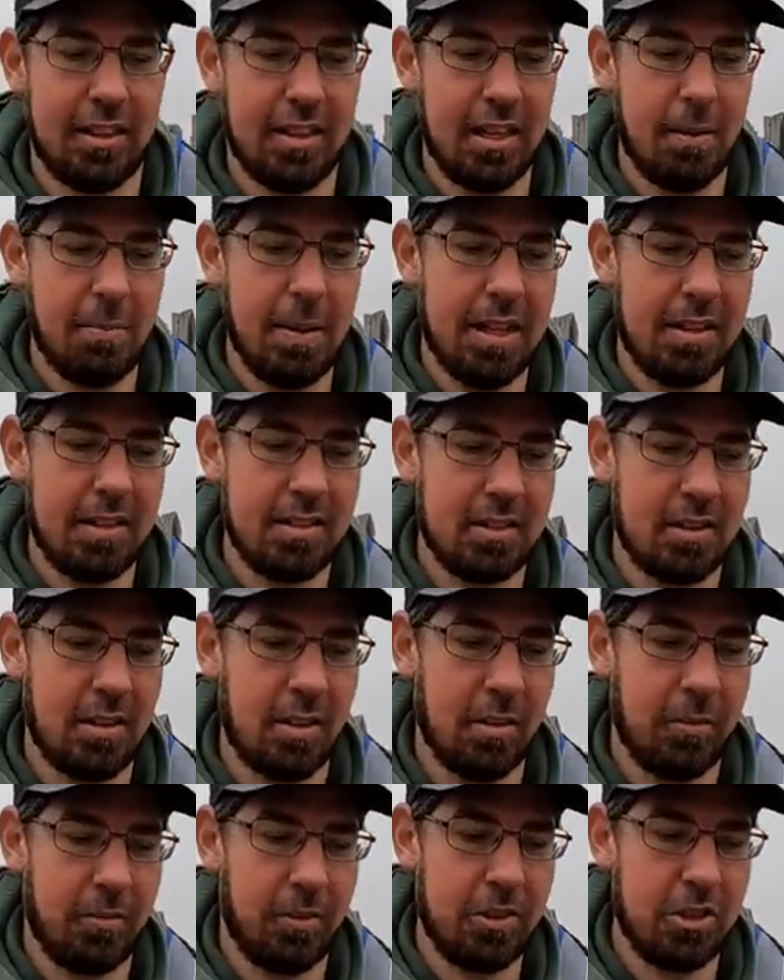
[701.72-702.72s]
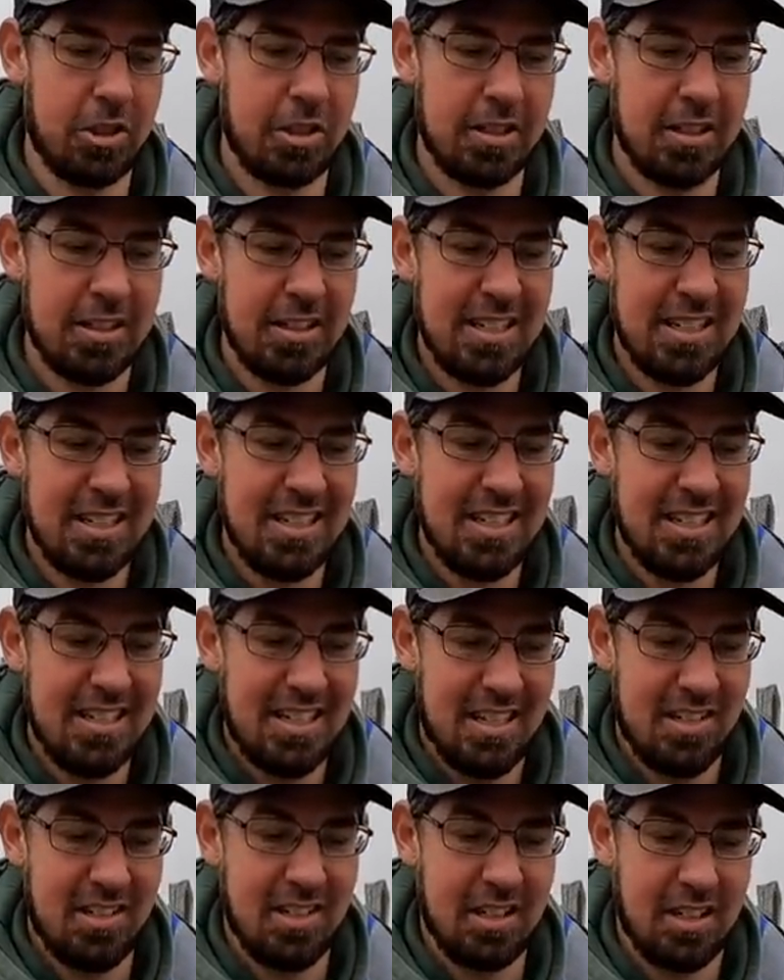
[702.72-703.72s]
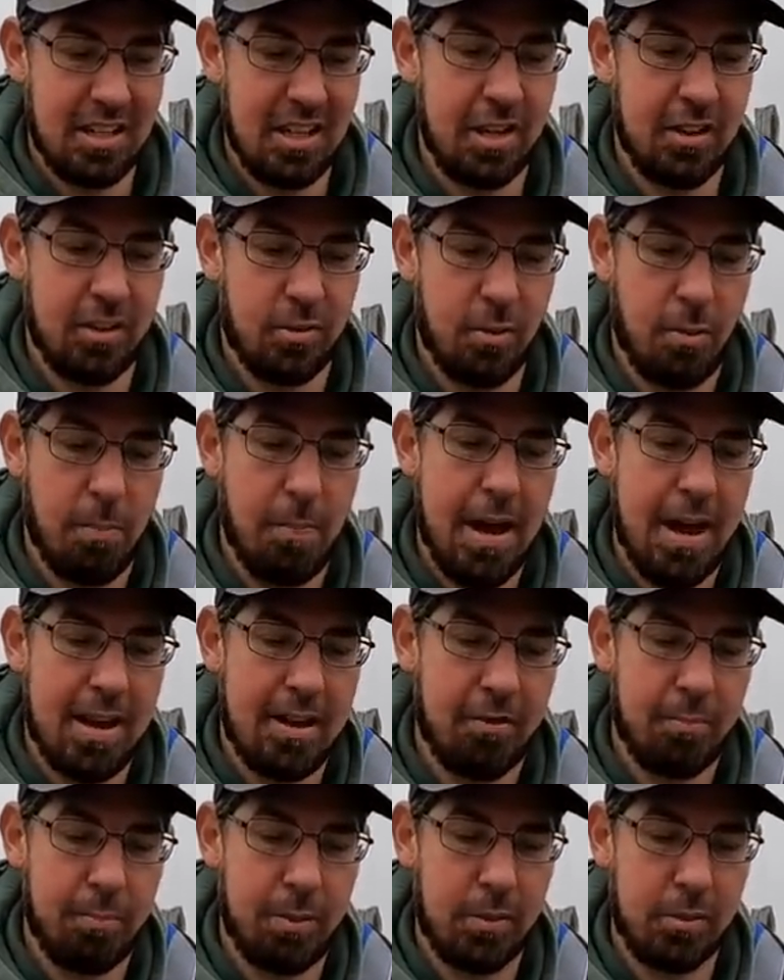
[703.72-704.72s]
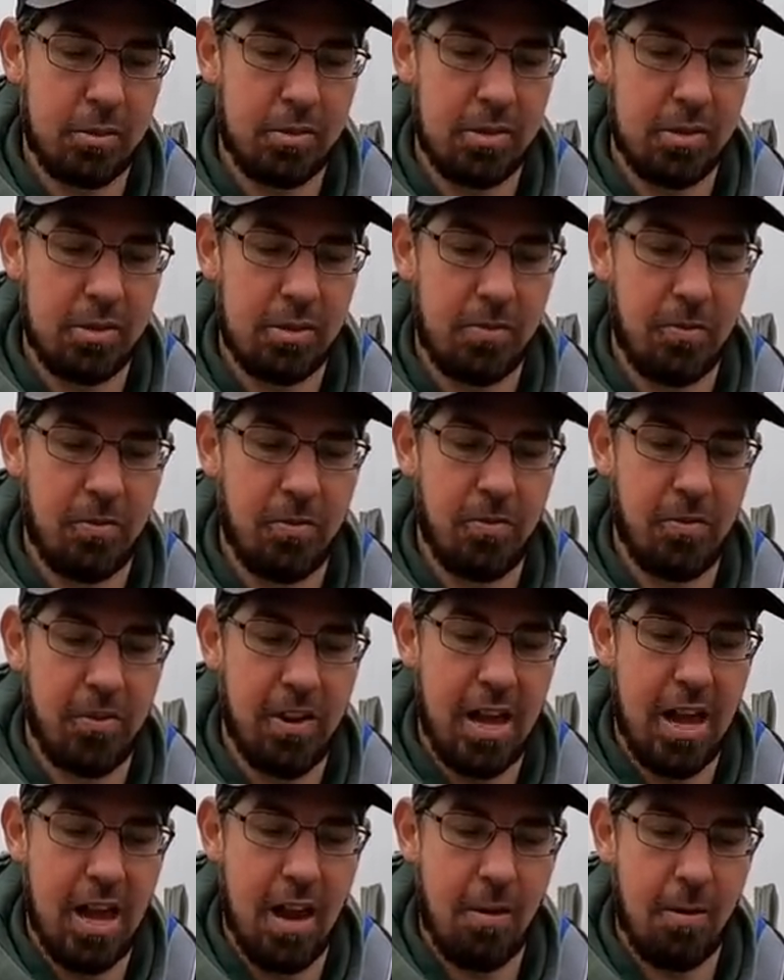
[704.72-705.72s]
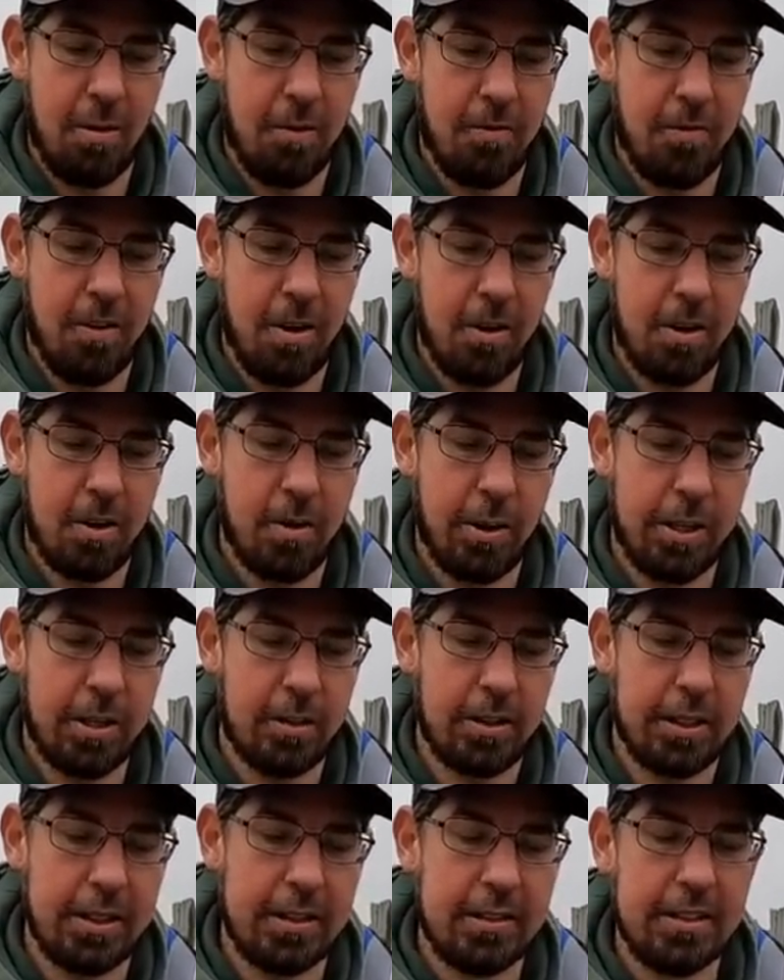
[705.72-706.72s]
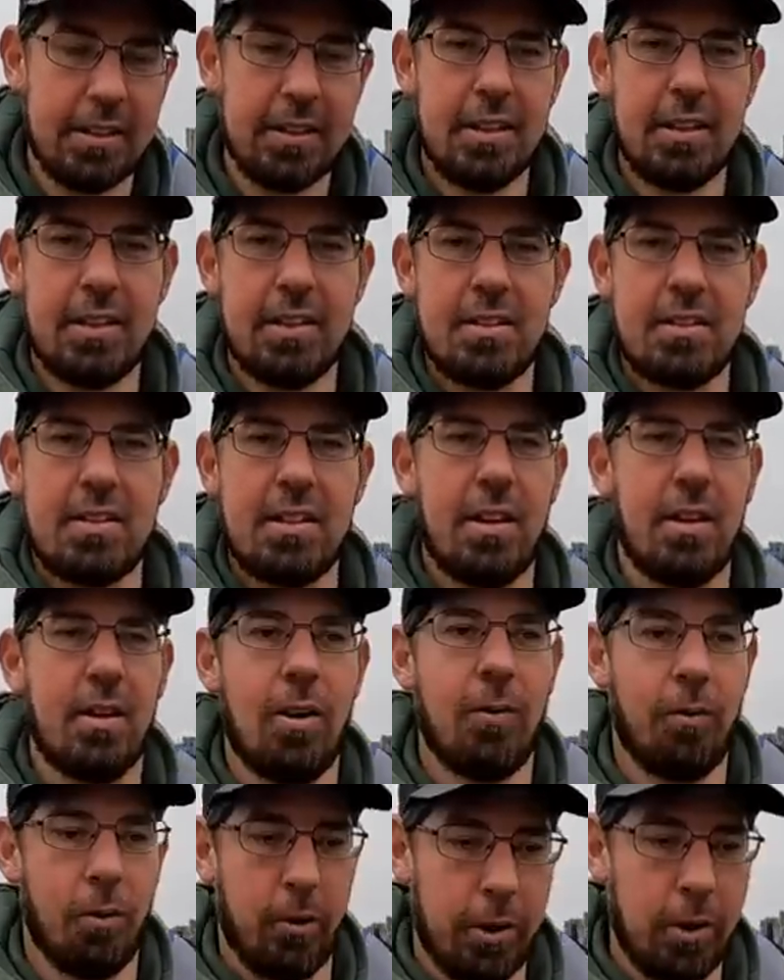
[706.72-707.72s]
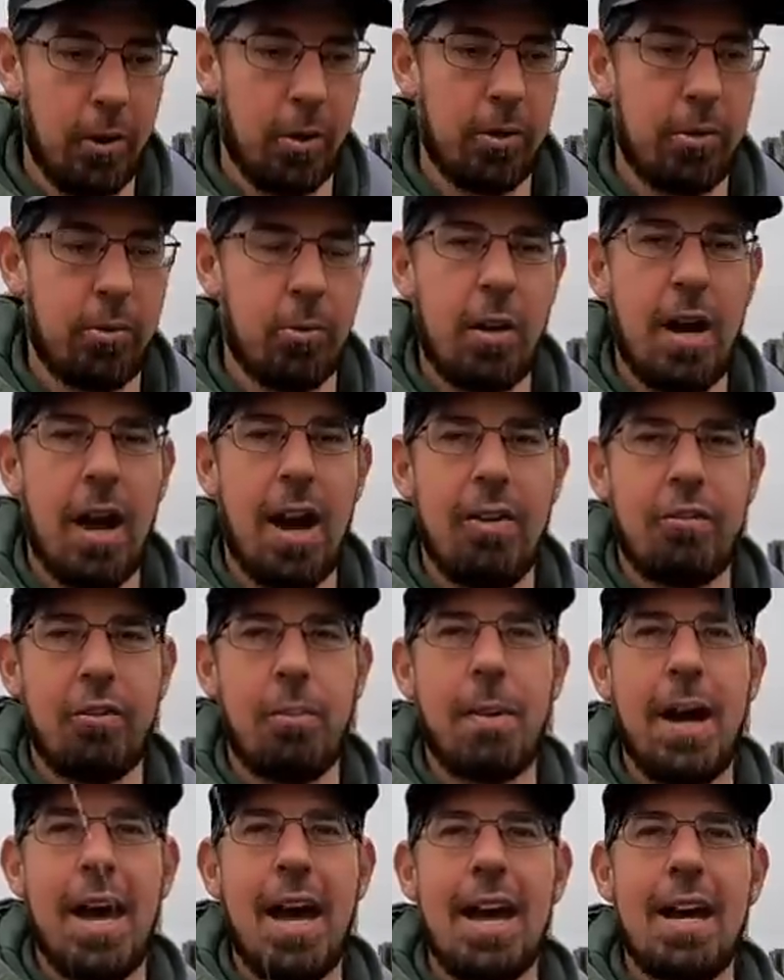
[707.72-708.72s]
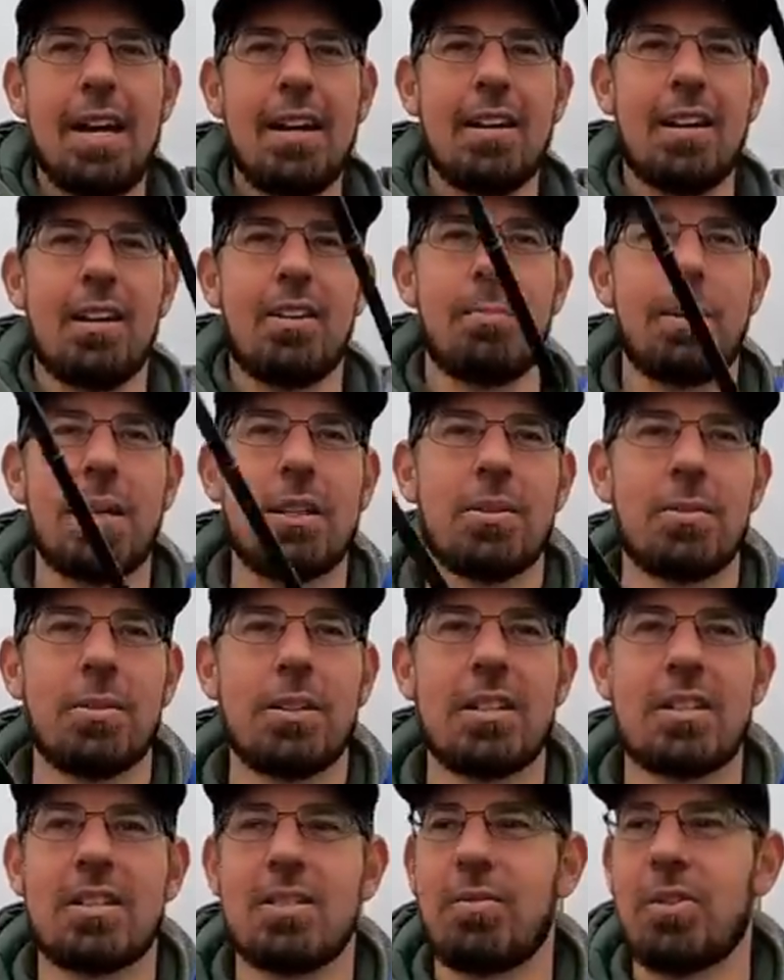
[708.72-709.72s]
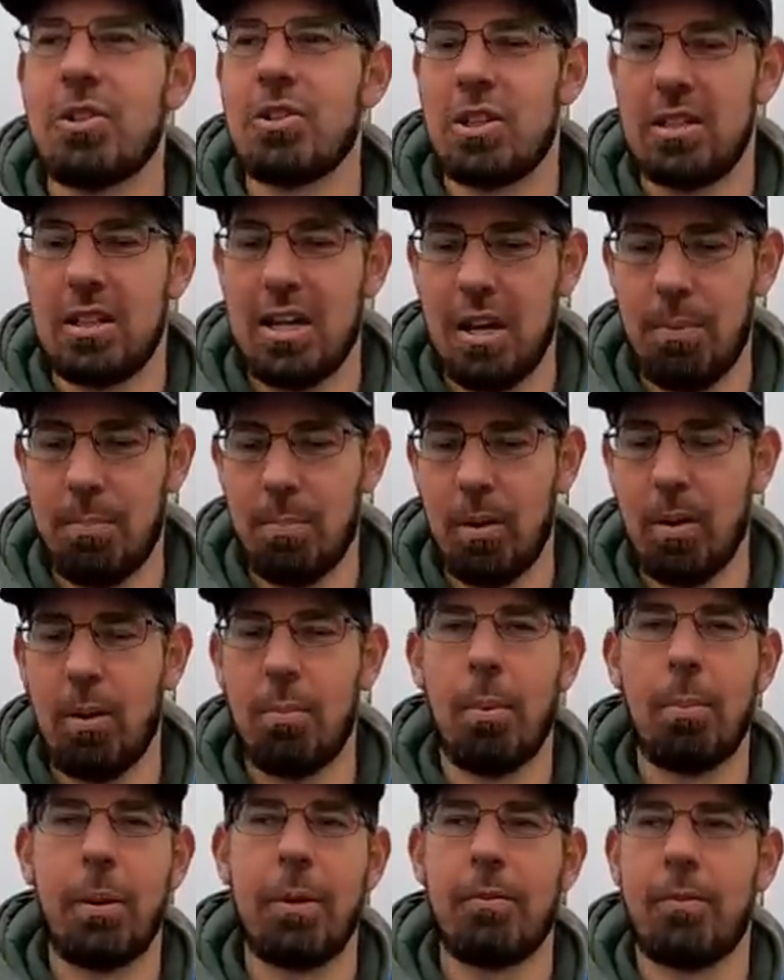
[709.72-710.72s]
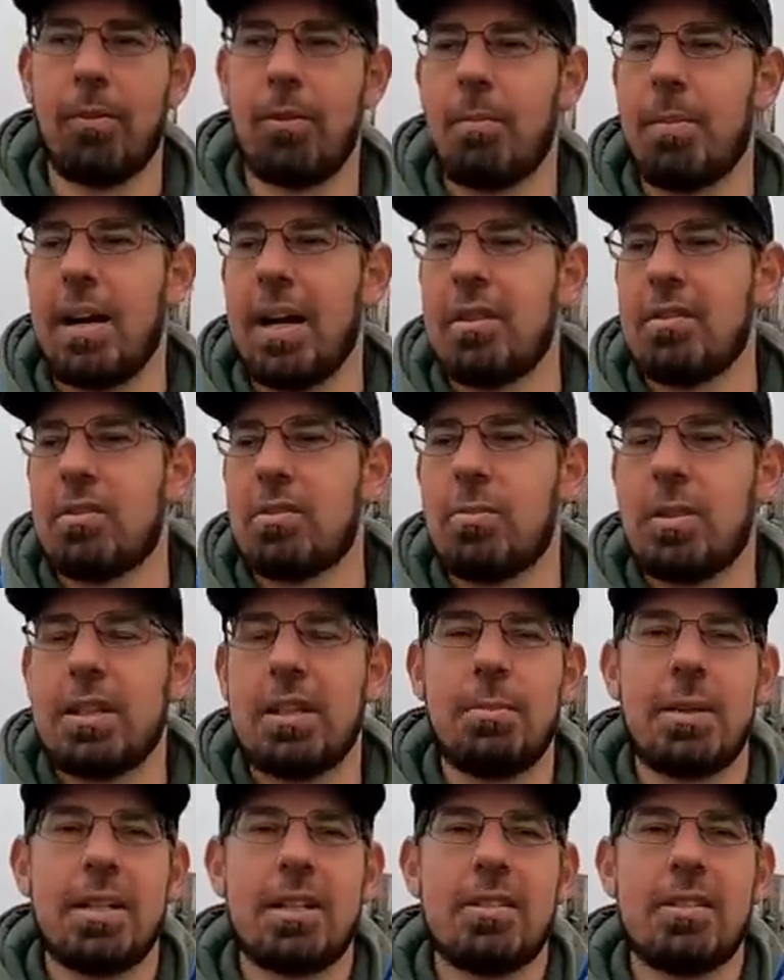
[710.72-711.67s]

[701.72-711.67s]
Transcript: the thing about this style of fishing is you're gonna go through a bag of pilchards very, very quickly. So I've already gone through half a bag and I've been doing this fishing now probably for about 20